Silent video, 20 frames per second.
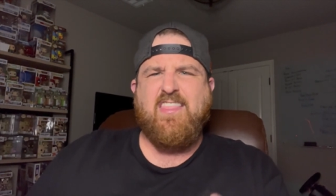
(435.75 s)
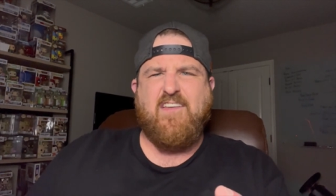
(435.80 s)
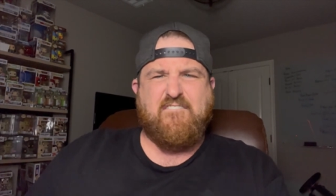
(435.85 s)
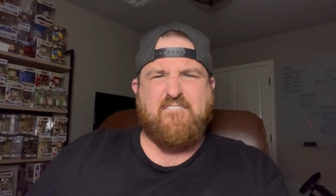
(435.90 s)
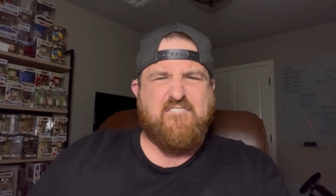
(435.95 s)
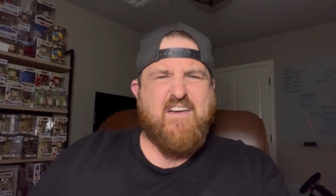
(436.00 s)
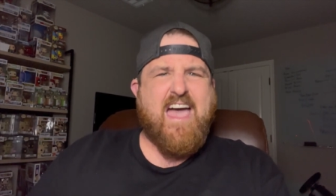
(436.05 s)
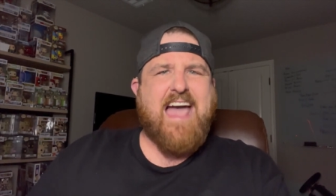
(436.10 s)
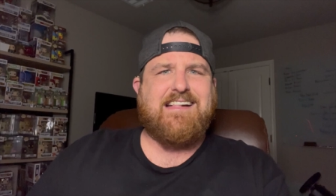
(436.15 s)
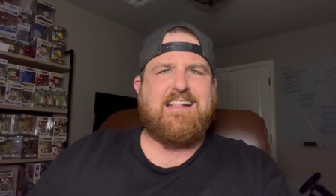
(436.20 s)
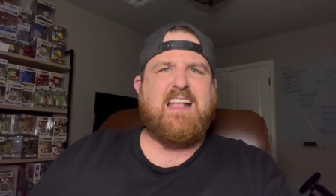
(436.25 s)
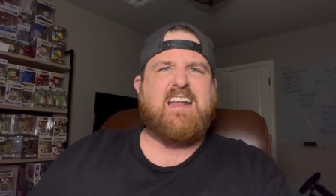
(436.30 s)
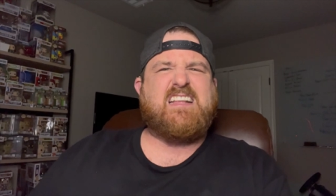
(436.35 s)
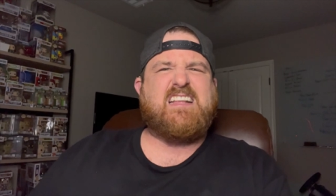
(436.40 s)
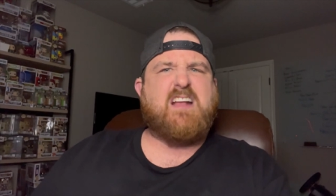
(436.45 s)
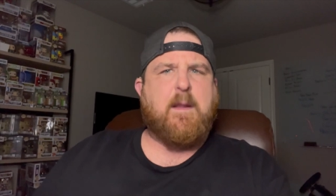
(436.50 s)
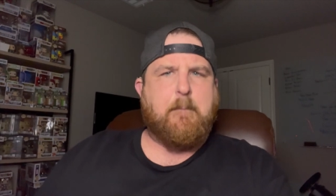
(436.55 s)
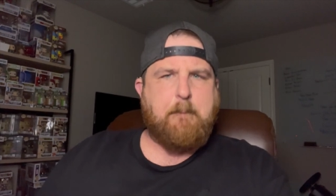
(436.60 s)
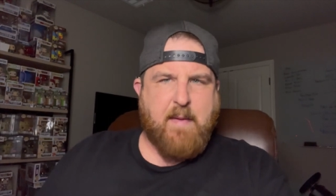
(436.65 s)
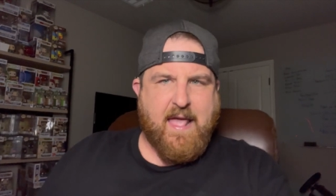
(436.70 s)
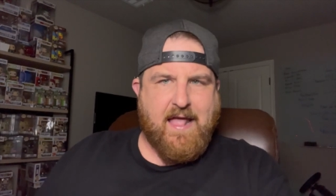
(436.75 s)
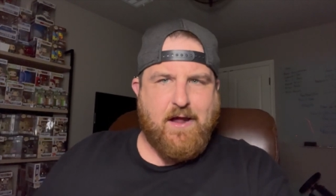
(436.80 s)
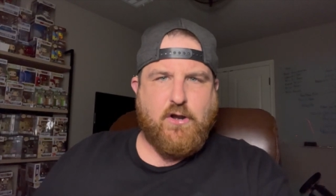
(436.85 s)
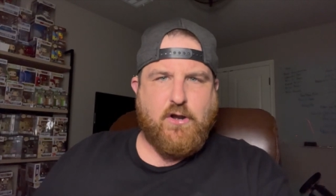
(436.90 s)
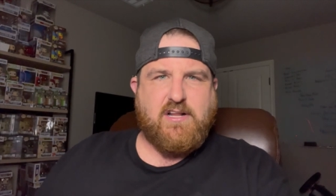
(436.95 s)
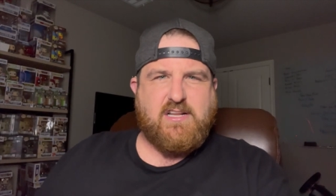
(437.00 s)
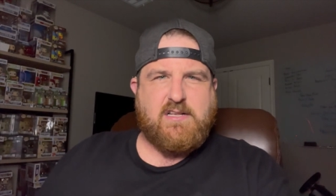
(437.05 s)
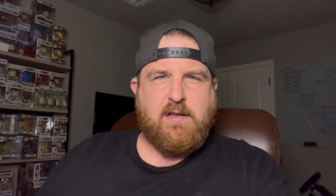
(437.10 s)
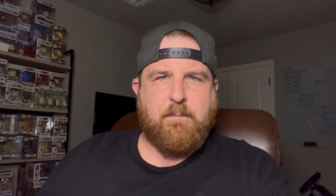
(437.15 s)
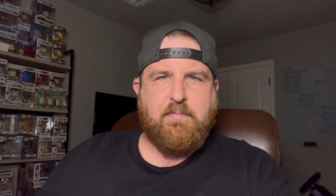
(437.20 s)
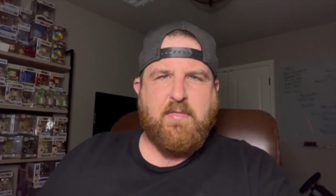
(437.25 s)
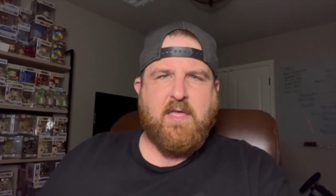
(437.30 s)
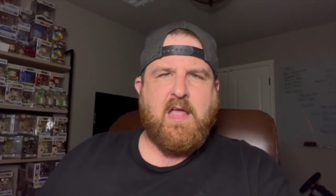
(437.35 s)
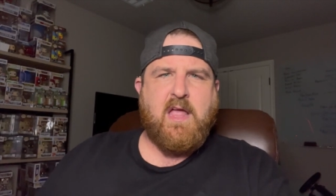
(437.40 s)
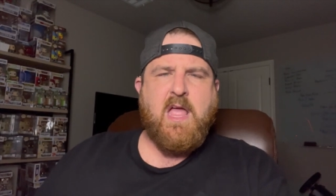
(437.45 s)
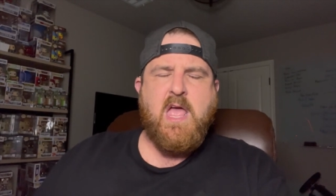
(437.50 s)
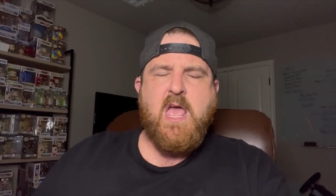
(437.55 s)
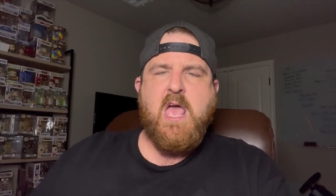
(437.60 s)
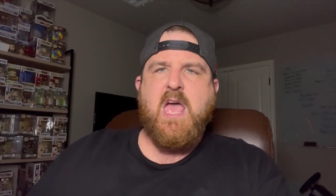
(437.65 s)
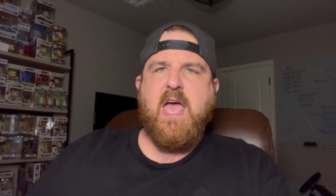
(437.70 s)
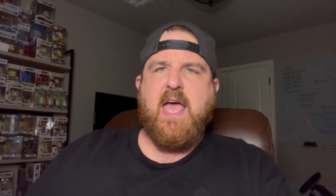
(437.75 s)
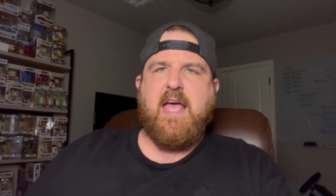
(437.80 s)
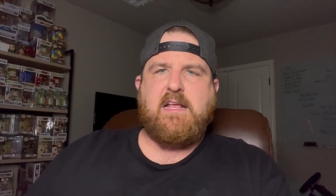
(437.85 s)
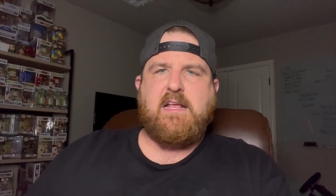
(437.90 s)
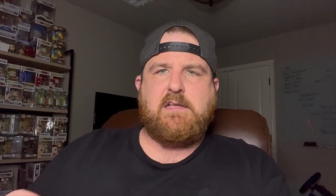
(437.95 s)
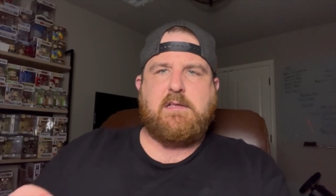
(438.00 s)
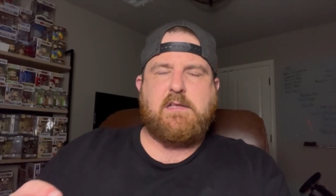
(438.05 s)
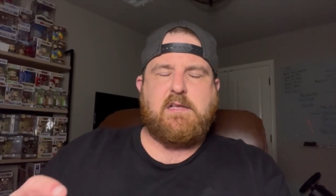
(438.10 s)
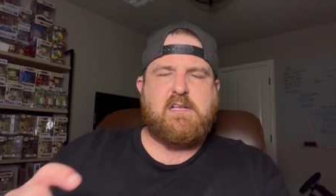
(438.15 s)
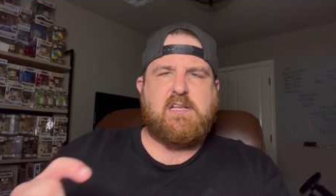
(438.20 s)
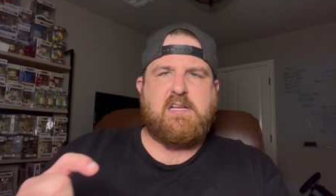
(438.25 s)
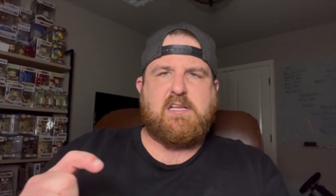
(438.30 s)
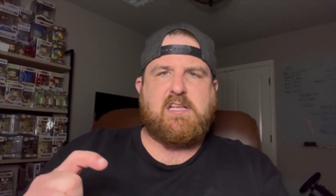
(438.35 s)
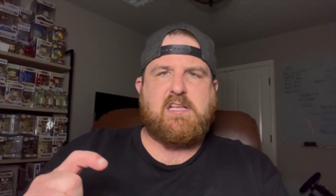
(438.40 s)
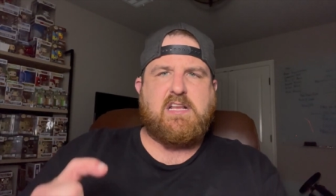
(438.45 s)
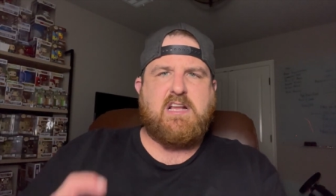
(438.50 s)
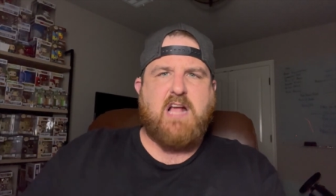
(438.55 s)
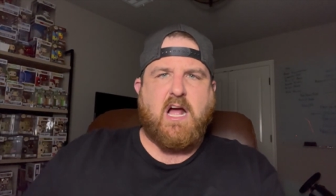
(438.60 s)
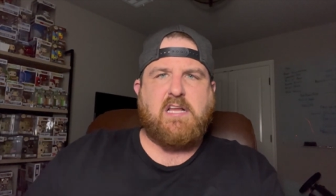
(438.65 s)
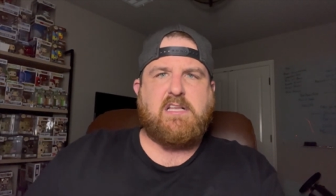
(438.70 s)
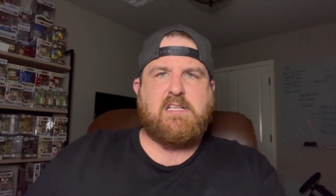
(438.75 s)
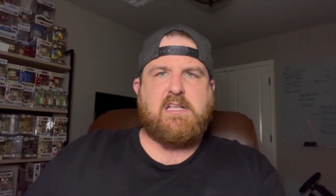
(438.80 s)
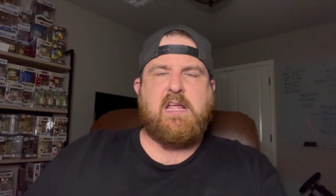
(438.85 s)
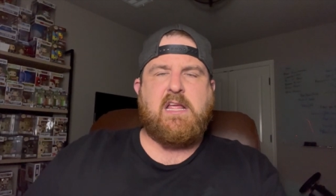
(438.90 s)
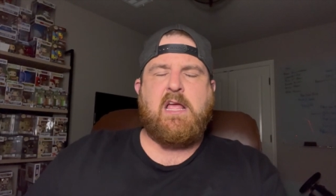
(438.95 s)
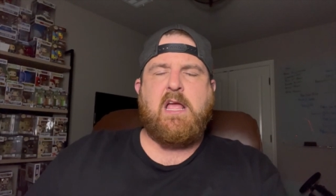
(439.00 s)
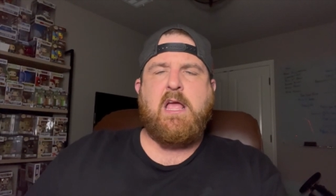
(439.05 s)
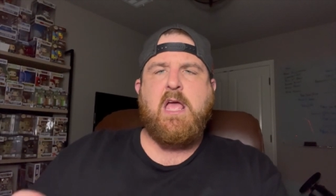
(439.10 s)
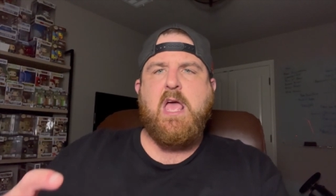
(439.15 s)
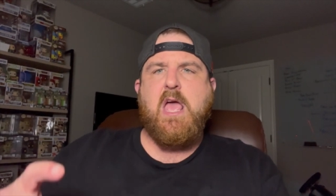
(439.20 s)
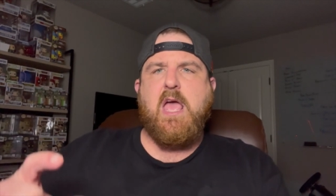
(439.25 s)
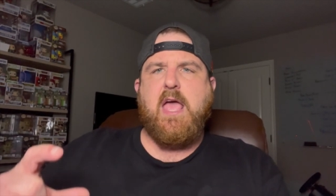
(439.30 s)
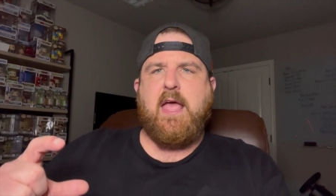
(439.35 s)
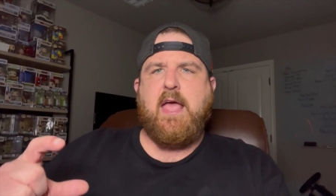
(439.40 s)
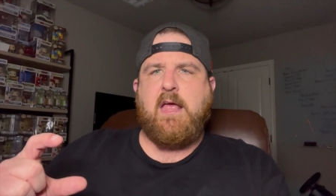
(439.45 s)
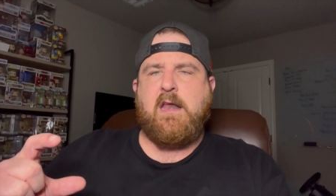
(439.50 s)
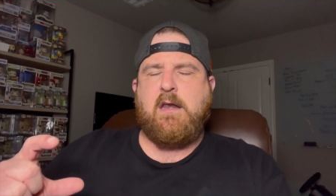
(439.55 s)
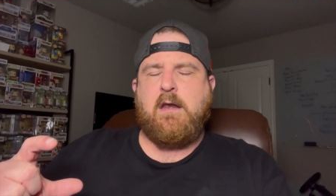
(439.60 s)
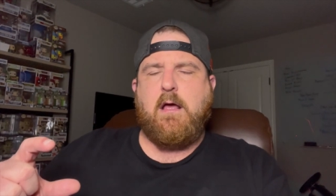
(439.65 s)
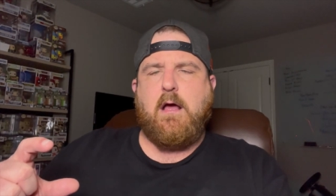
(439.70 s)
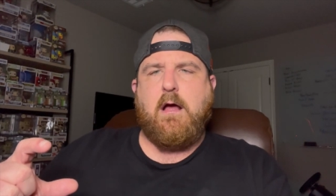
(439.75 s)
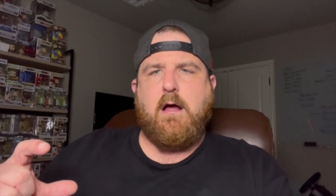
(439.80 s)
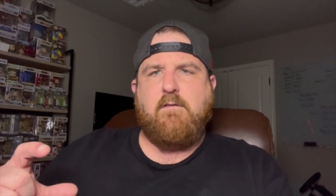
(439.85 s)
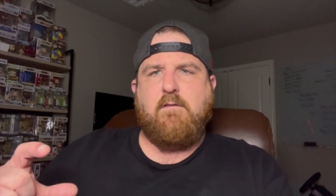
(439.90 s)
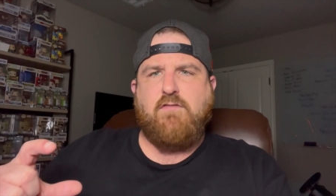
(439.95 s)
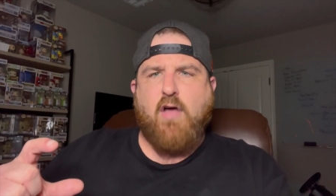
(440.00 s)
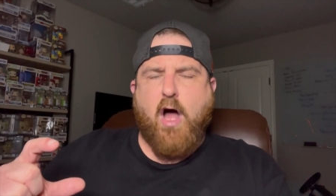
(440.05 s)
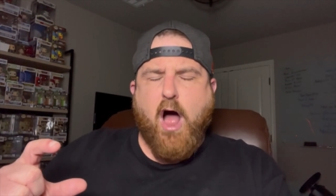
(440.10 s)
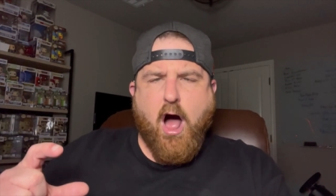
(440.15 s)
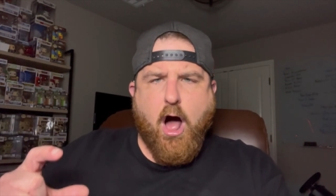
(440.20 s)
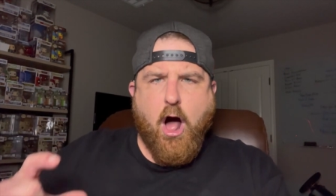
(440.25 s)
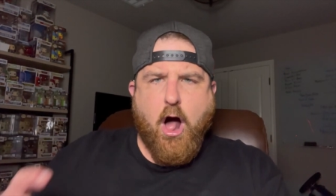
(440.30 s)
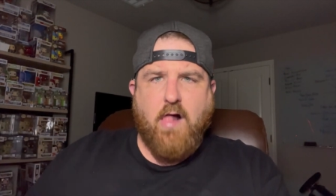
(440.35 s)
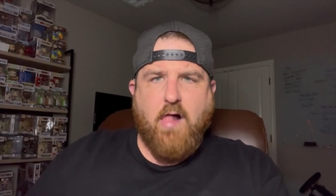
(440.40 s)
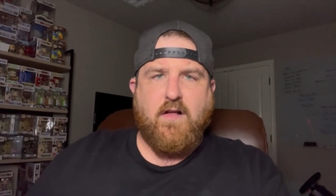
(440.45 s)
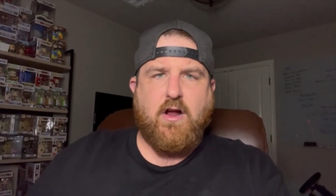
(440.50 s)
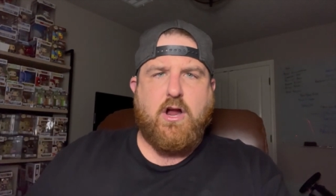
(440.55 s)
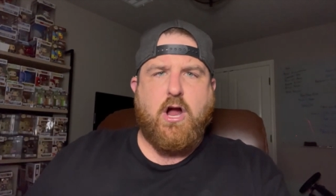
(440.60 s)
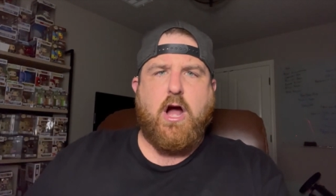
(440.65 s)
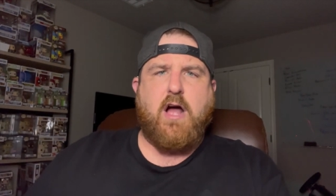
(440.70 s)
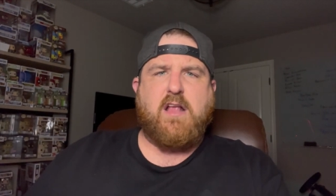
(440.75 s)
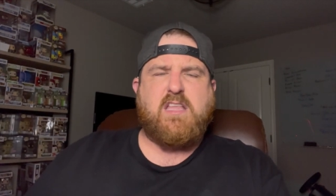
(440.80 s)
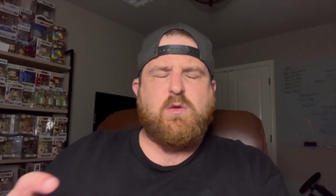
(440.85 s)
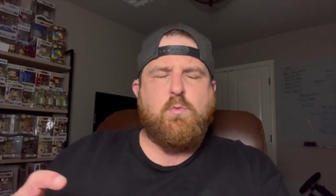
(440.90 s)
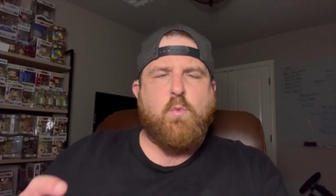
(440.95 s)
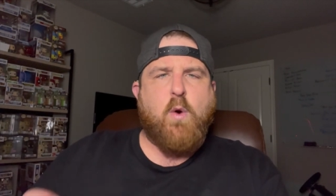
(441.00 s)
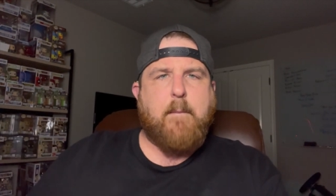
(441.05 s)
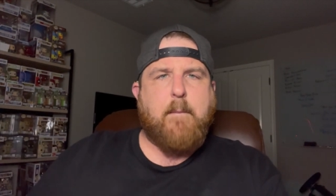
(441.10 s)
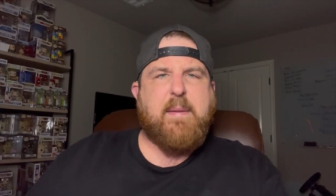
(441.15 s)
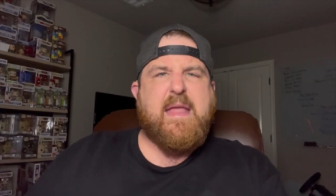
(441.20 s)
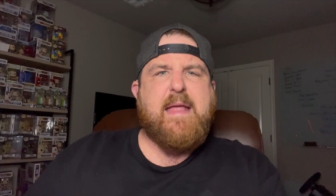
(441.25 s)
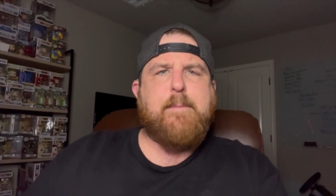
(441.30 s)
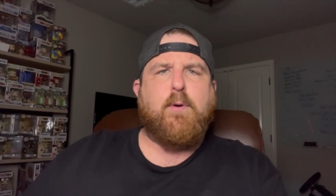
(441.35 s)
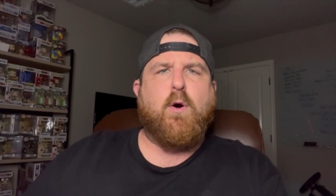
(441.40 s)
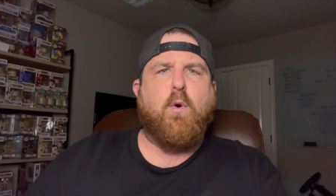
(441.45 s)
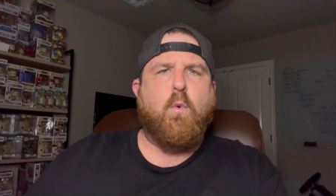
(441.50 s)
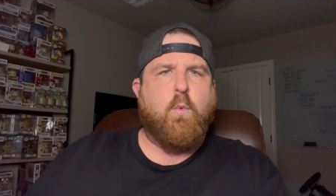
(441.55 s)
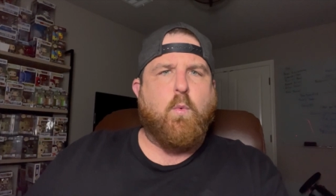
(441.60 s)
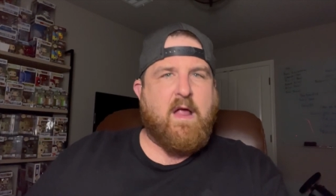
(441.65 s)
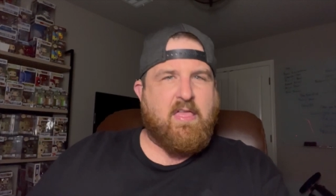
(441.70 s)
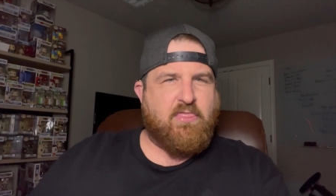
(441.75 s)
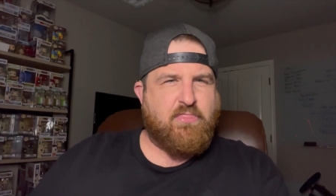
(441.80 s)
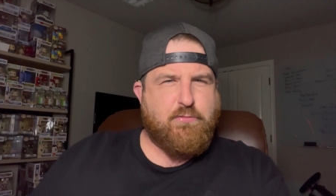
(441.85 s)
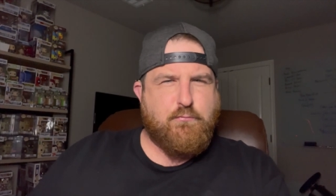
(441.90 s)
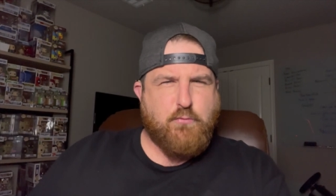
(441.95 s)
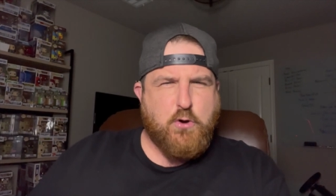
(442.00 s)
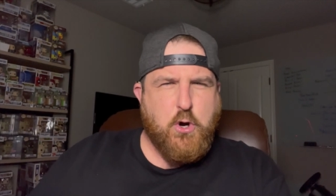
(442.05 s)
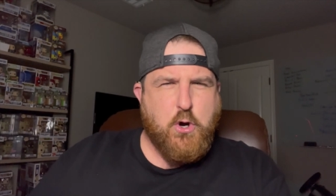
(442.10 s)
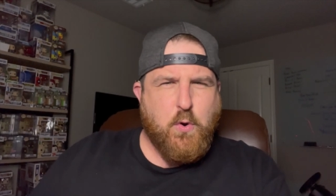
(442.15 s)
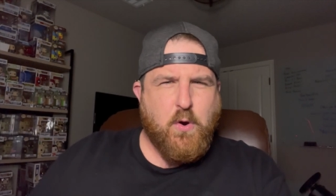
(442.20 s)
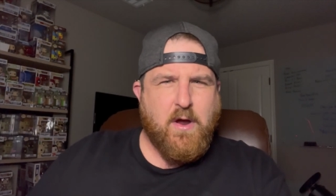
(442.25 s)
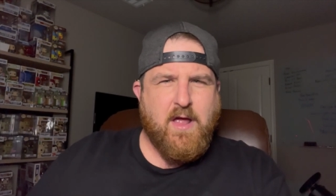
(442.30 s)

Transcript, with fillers: The fact that it's compared to something as disgusting and of the Holocaust and what people went through,